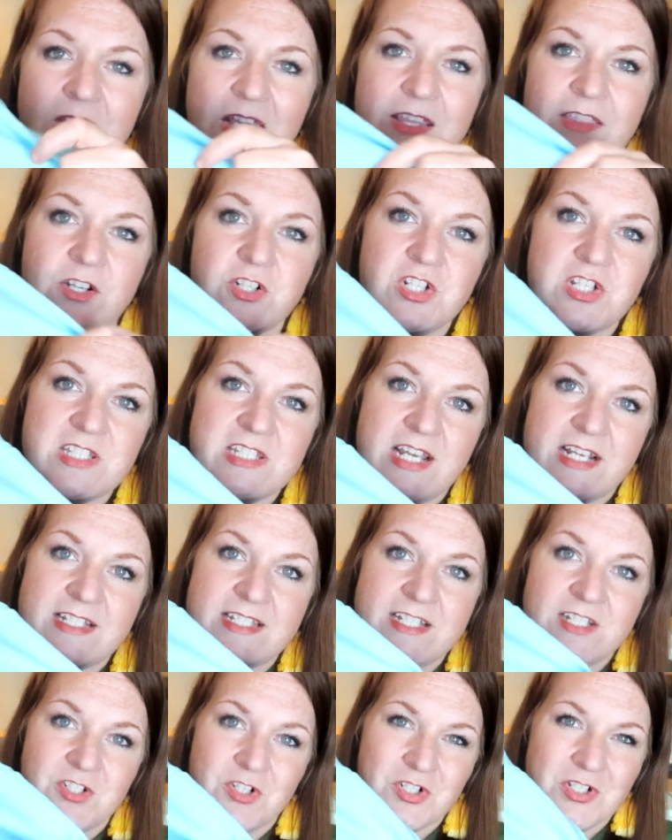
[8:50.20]
and they're just nice
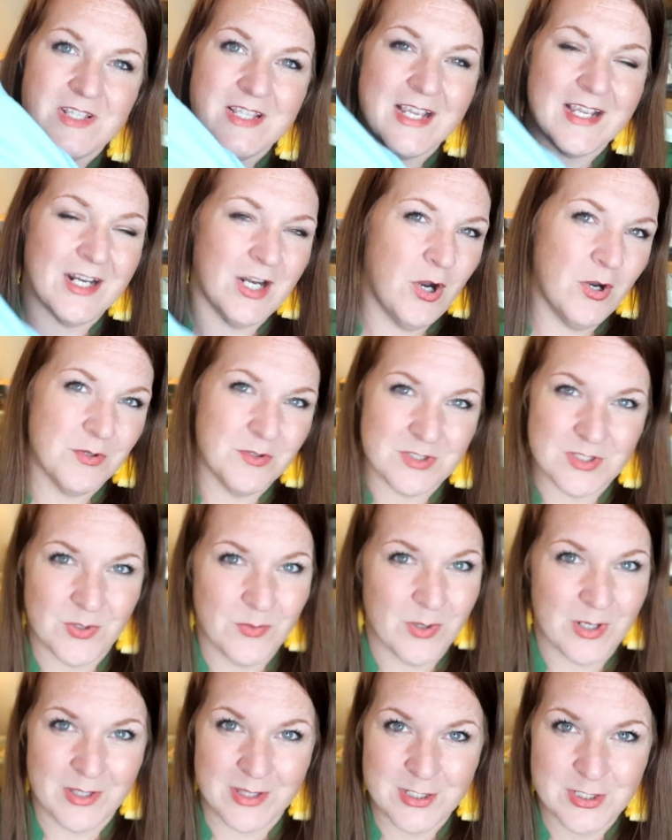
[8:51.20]
t-shirts and they can also
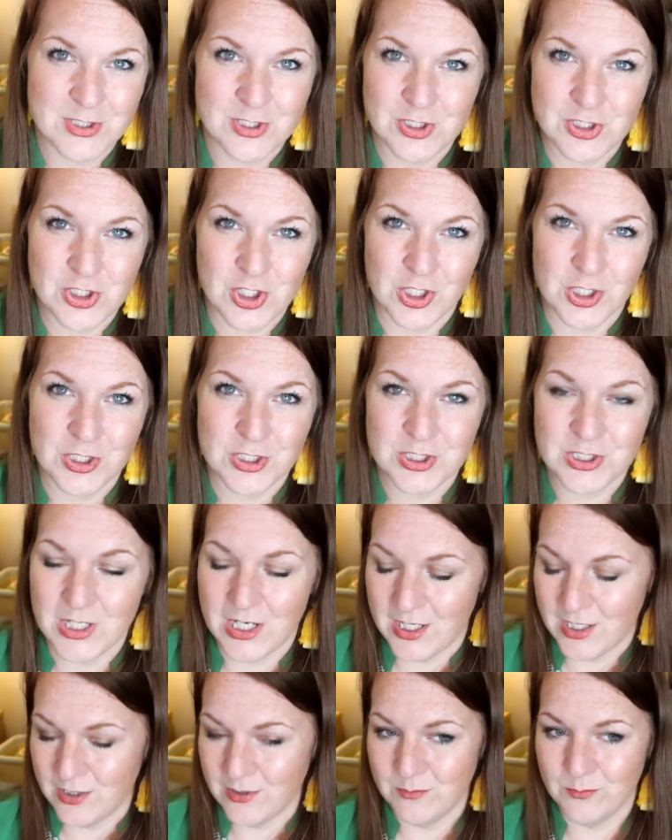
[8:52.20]
wear these to church
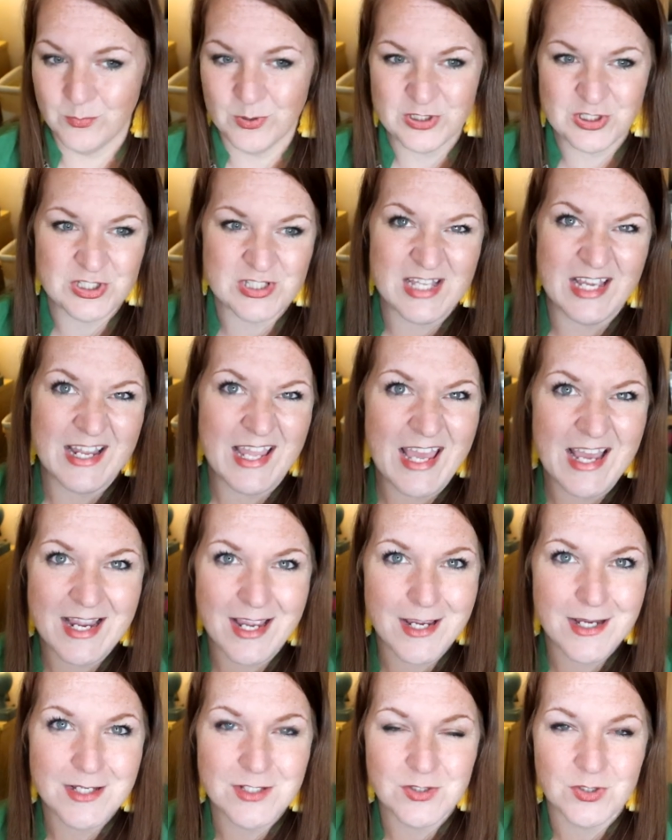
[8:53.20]
um, with just like
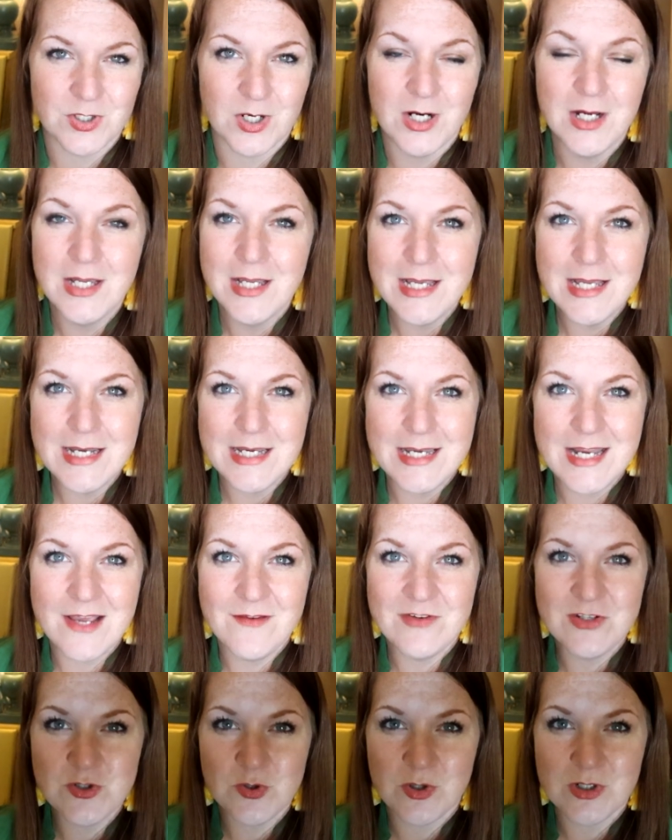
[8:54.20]
khakis or
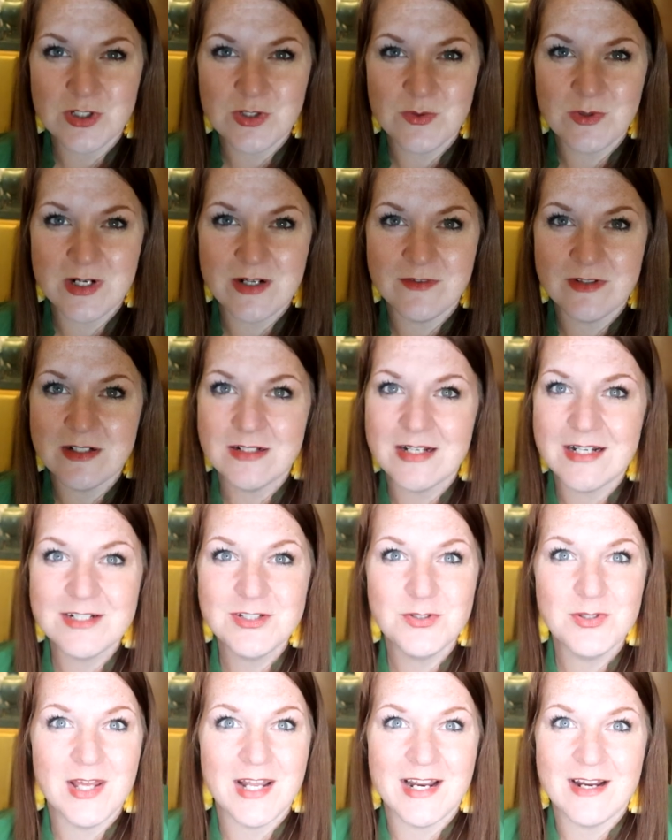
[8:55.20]
navy shorts or whatever i
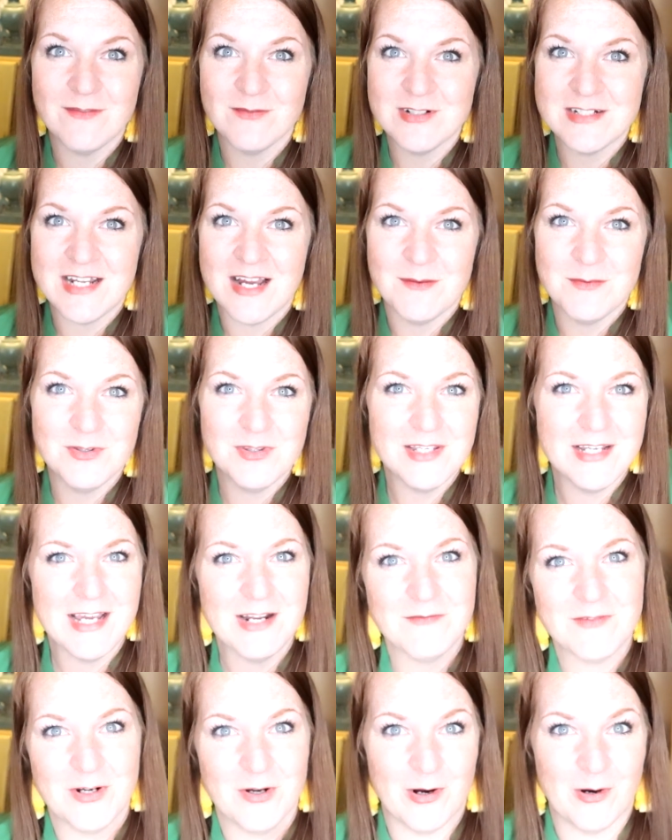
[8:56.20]
do that every time you think
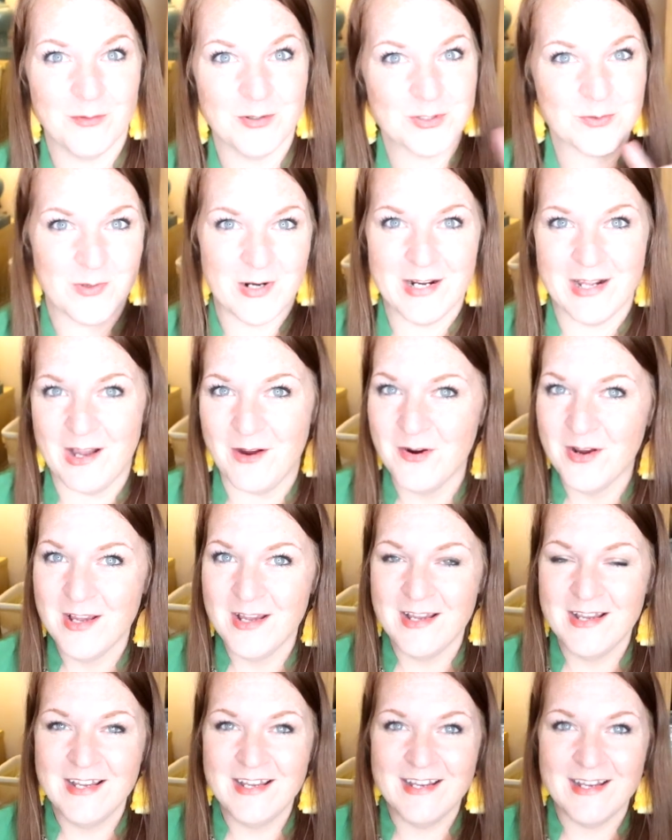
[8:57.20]
i'd figure out which way to go
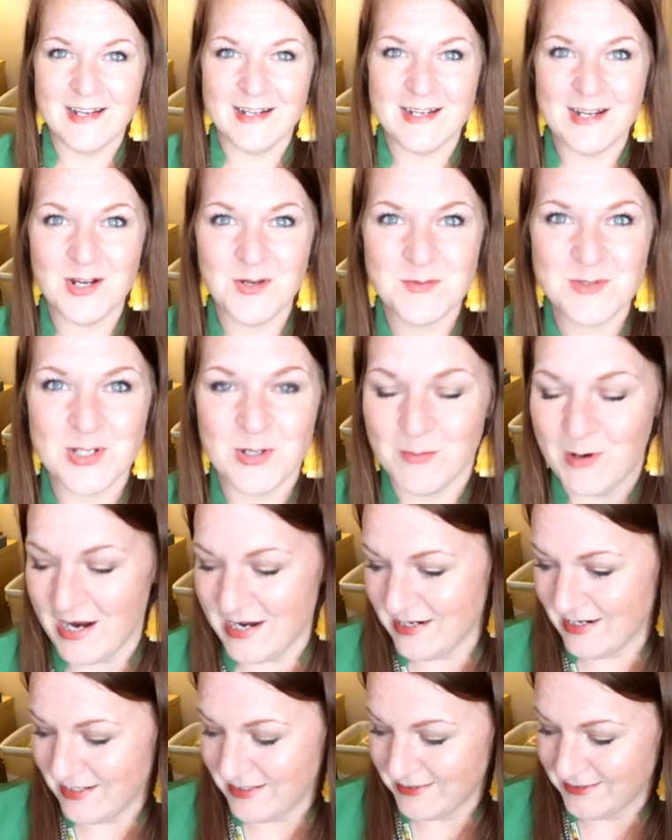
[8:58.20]
and now i'm so
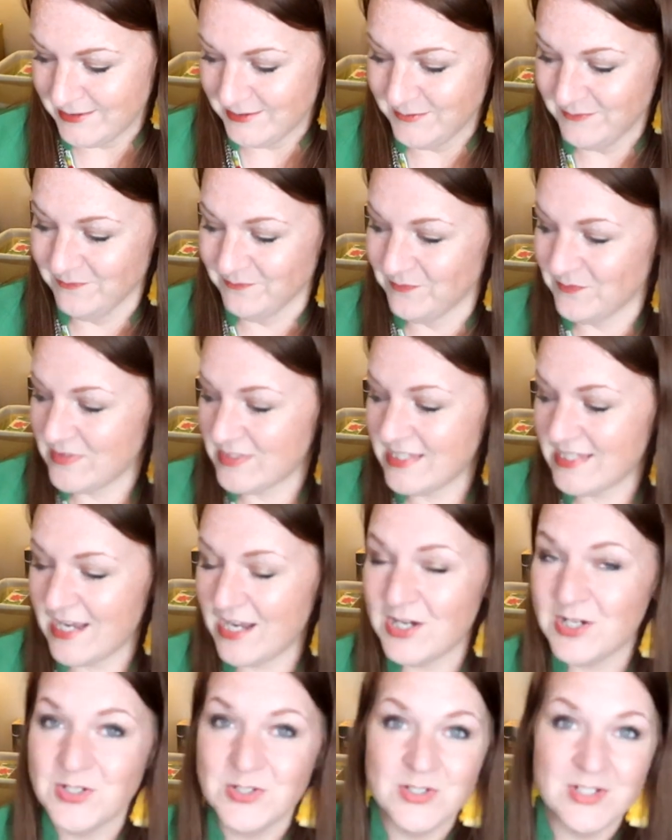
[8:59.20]
bright um,
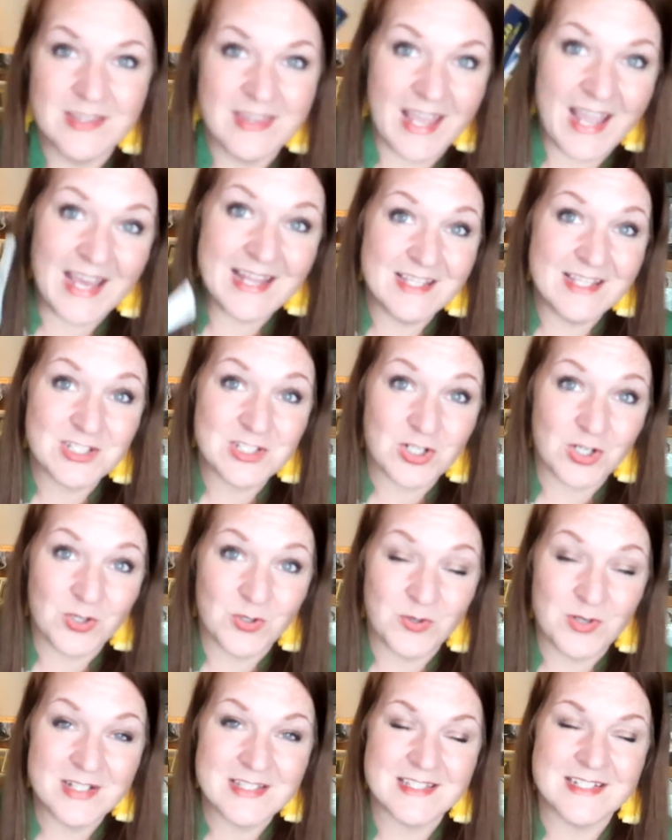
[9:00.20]
so they this
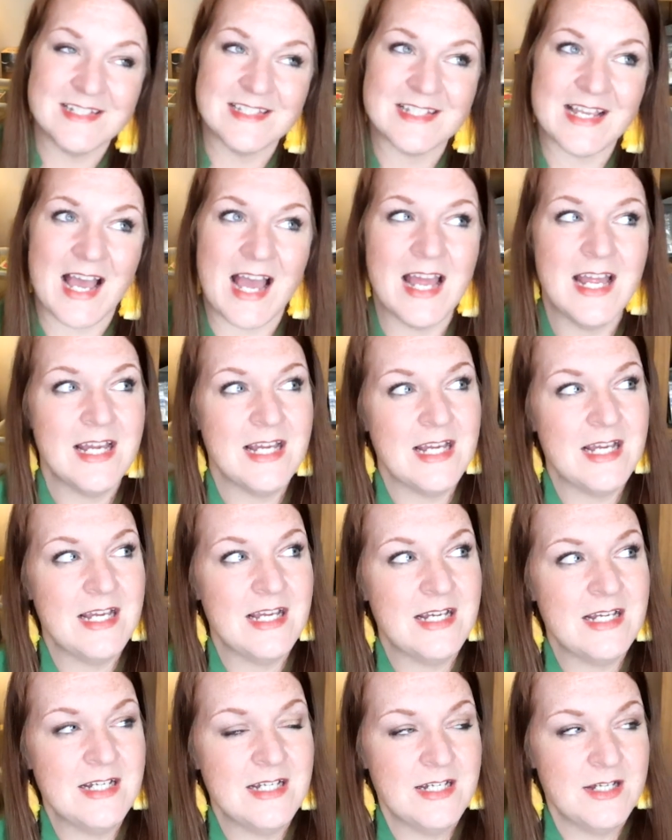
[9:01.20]
turquoise and he's got
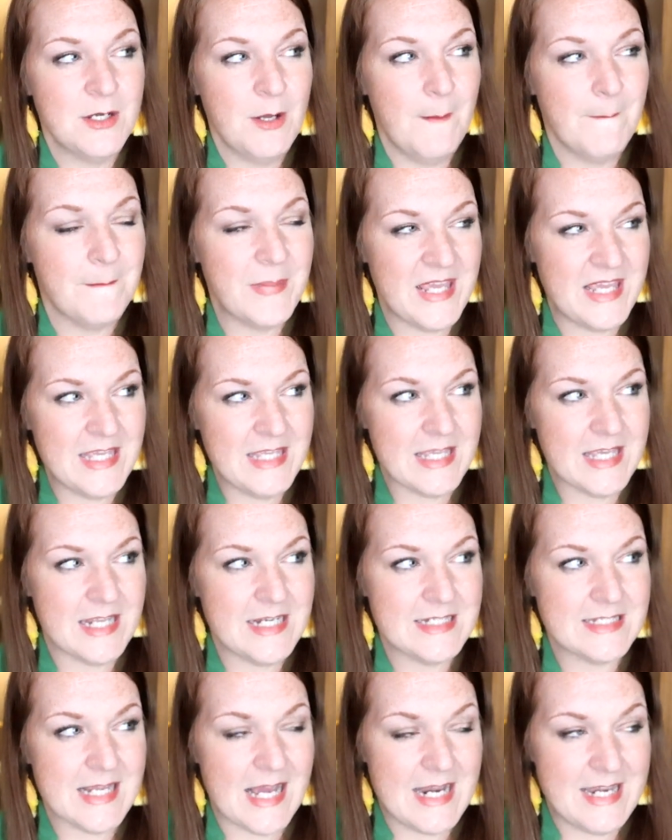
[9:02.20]
pink
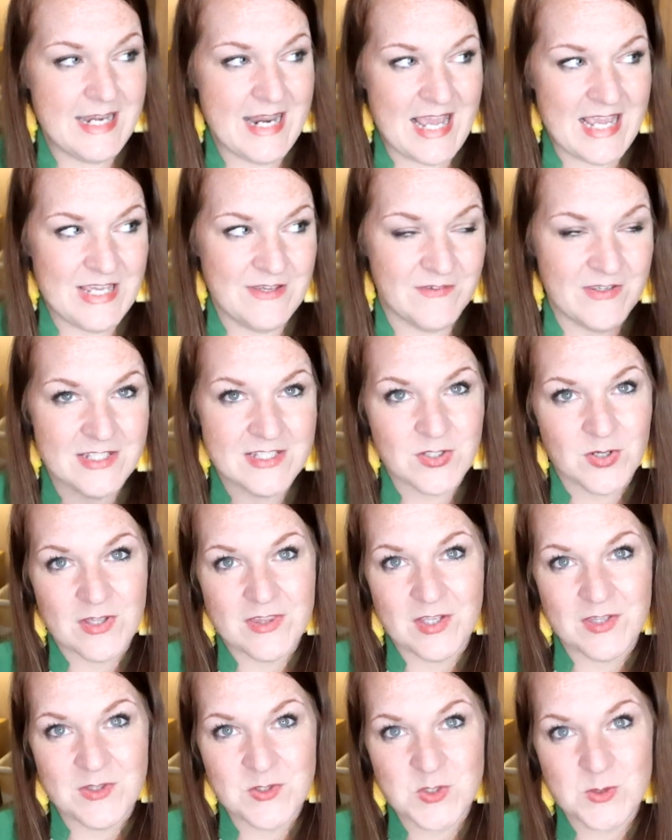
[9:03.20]
and he's got navy so i
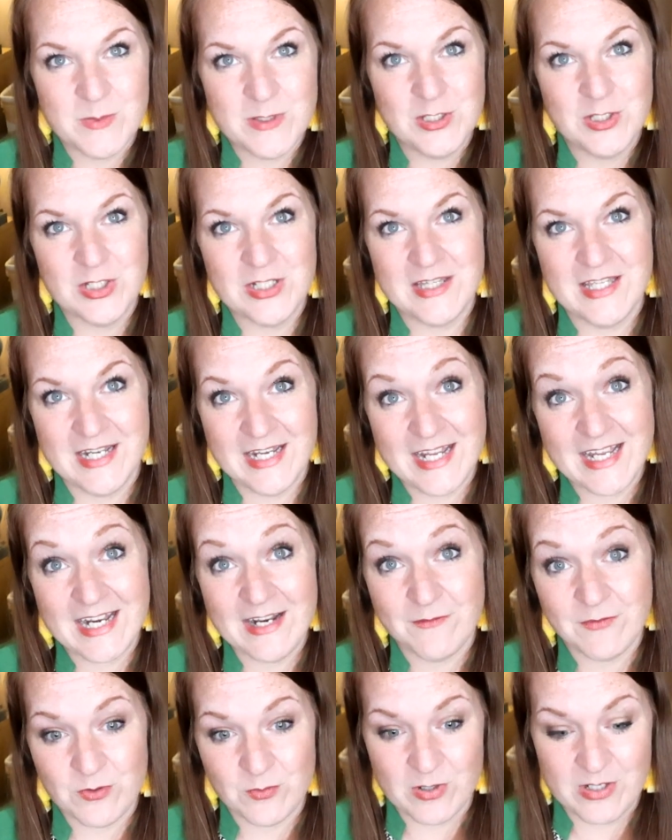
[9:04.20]
thought this would be good then he can
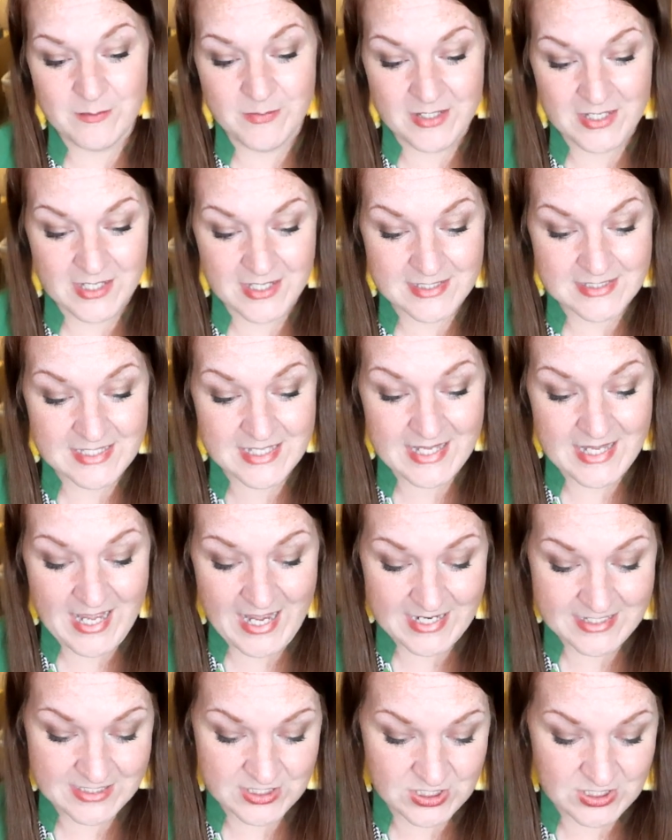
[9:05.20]
have three because he
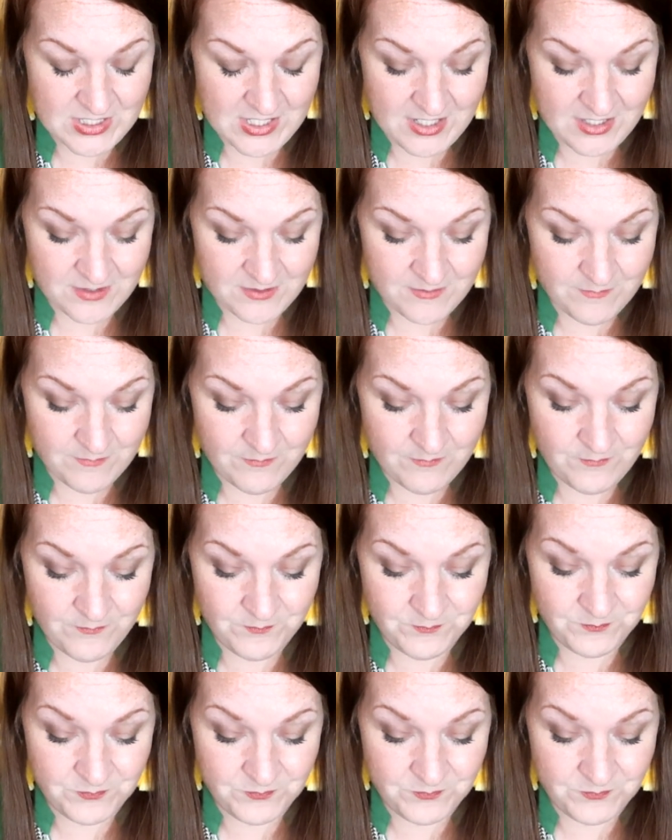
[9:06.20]
had to um,